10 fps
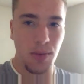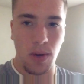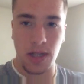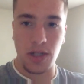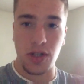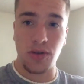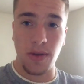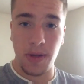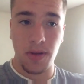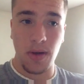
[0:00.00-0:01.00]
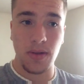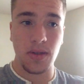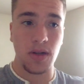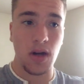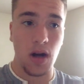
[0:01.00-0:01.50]
you want to distribute those
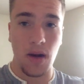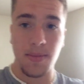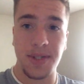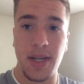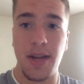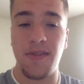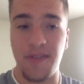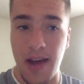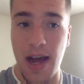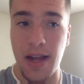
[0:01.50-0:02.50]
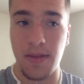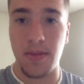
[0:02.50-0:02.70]
to carbs and fat.